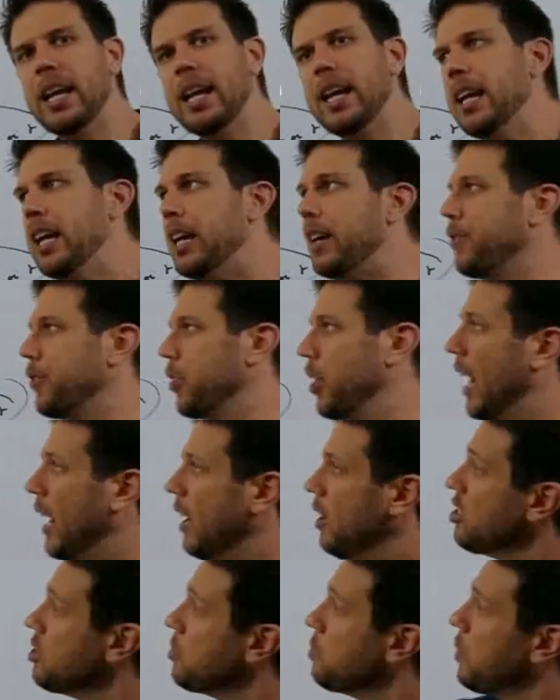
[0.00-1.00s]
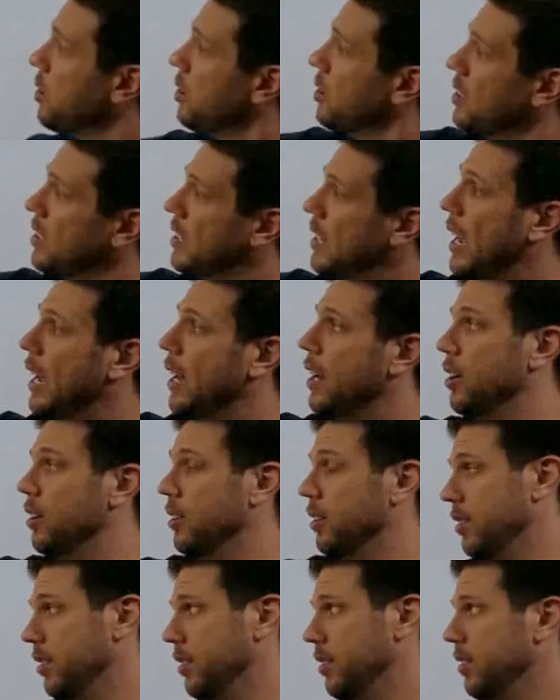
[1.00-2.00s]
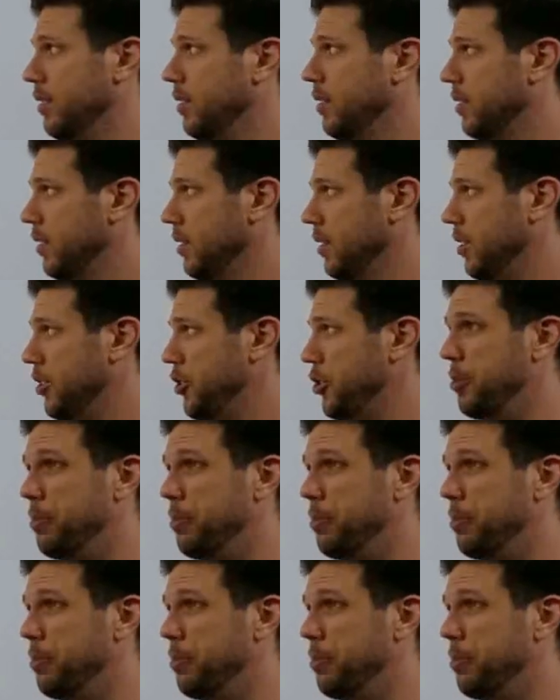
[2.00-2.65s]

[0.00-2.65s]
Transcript: If your house burned down, you